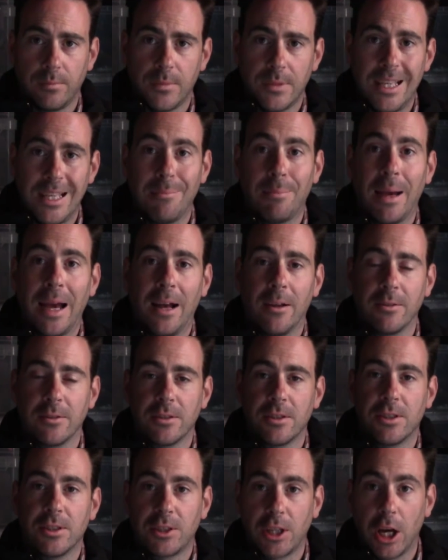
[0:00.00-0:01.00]
£10
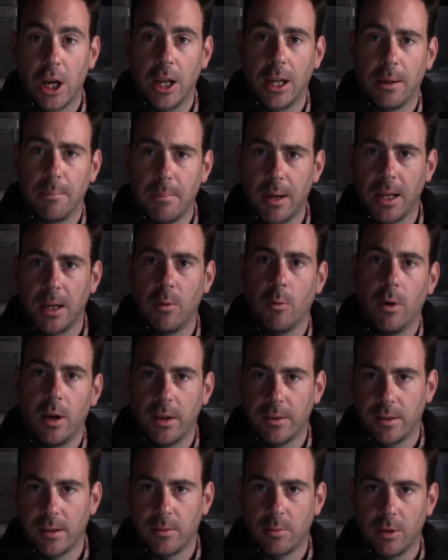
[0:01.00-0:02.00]
sterling money
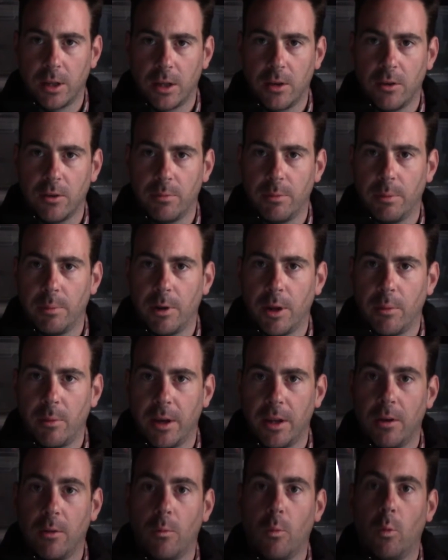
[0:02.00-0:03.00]
wise, that's what it cost me, by the
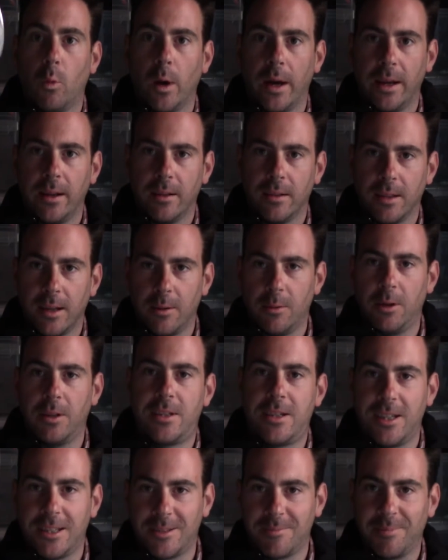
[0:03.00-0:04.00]
way, not weight. That would
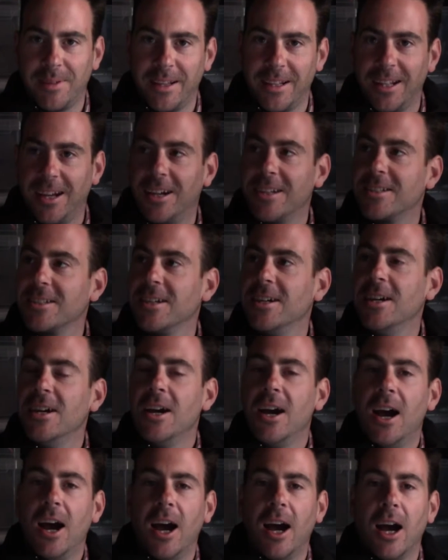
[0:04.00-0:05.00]
just be nuts.
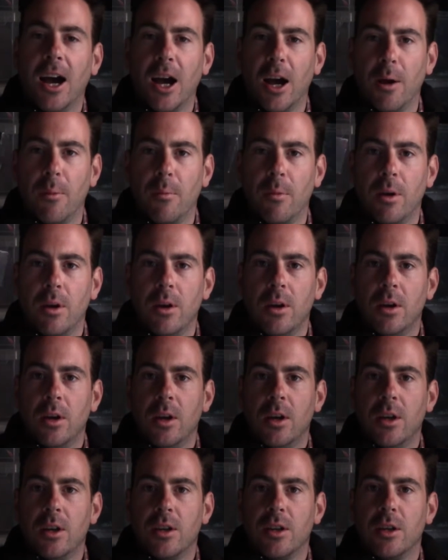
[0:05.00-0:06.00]
And
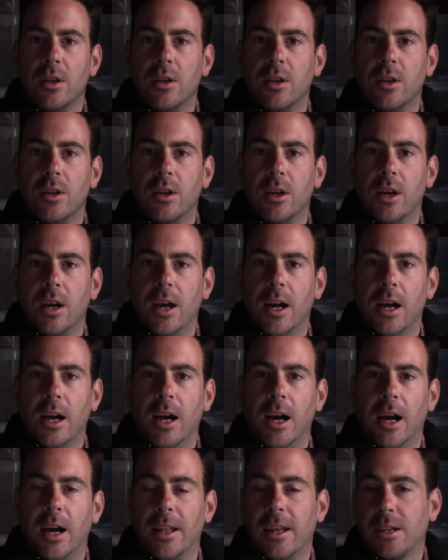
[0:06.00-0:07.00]

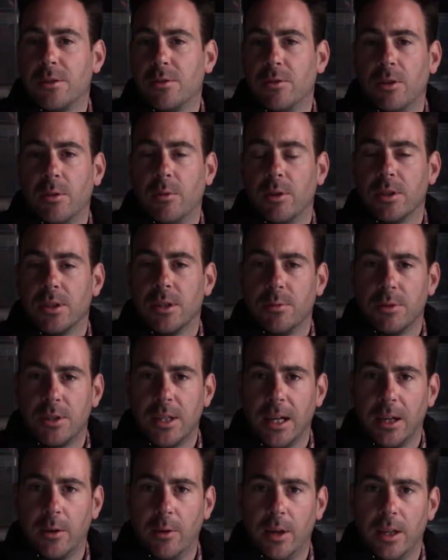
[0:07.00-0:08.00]
that's all it was. It was
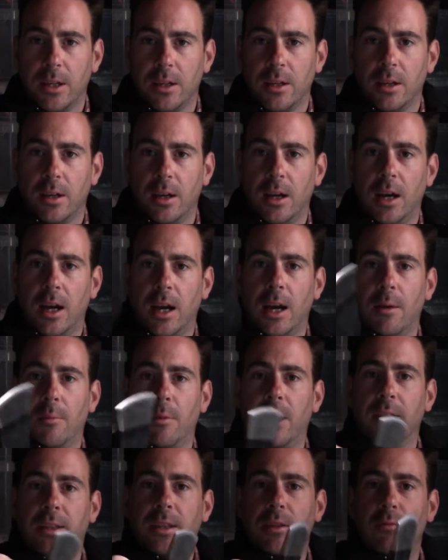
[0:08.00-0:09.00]
10 quid.
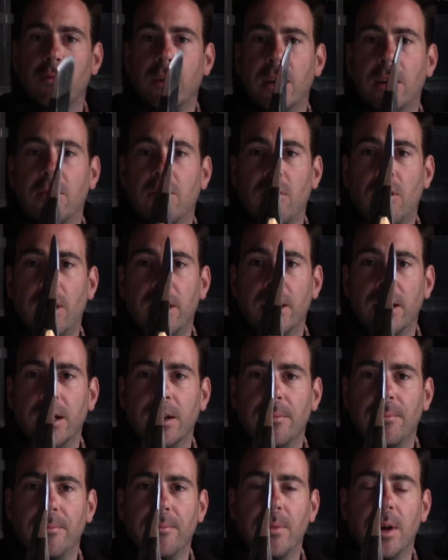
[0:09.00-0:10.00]
I did regrind
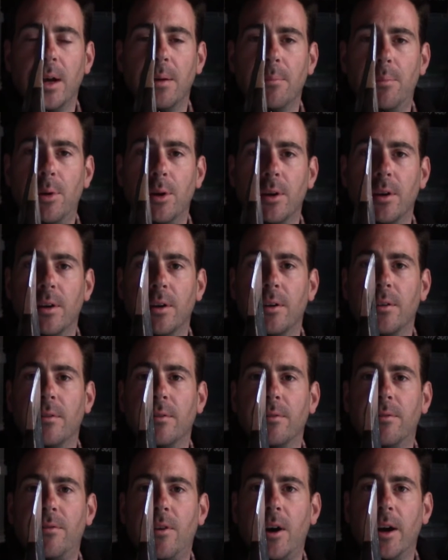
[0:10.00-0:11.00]
it and put a
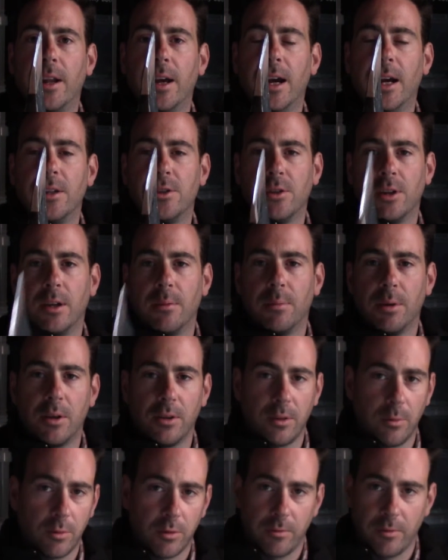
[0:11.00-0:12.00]
finer edge on it
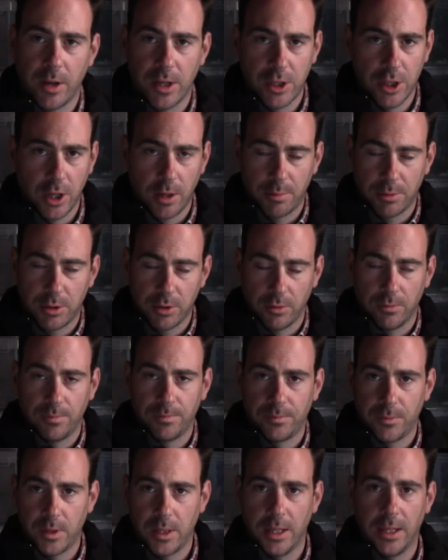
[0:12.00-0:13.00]
because it wasn't very sharp at all,
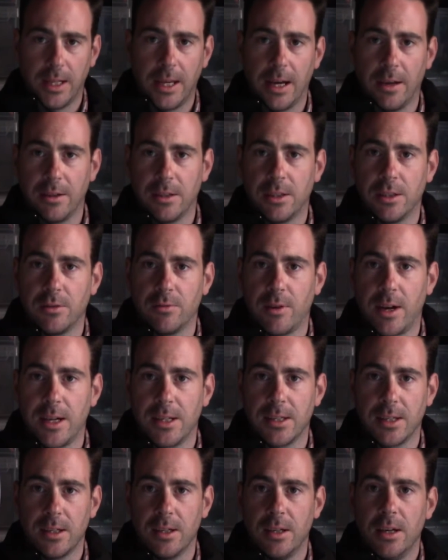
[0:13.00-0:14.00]
and now this is
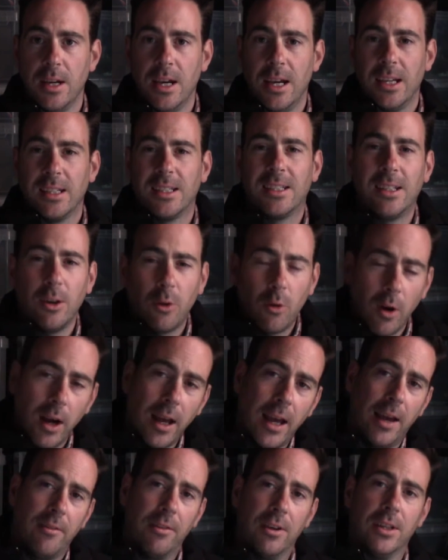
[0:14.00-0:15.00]
razor. Still quite
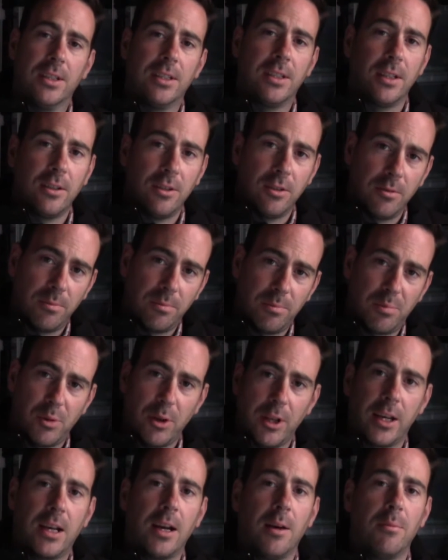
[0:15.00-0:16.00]
heavy, still
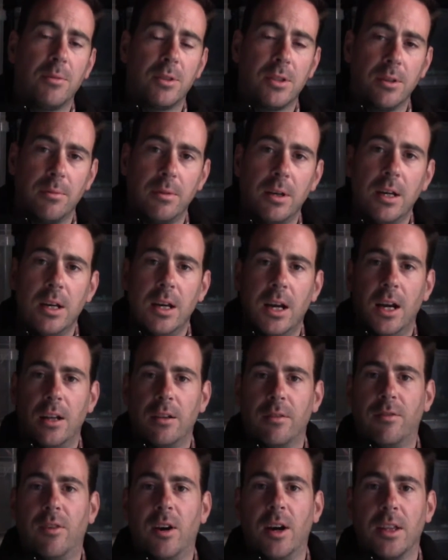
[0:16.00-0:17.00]
pretty cumbersome, and
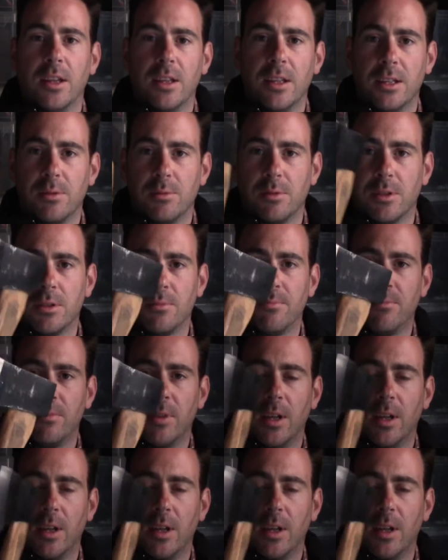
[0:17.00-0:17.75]
you find that this was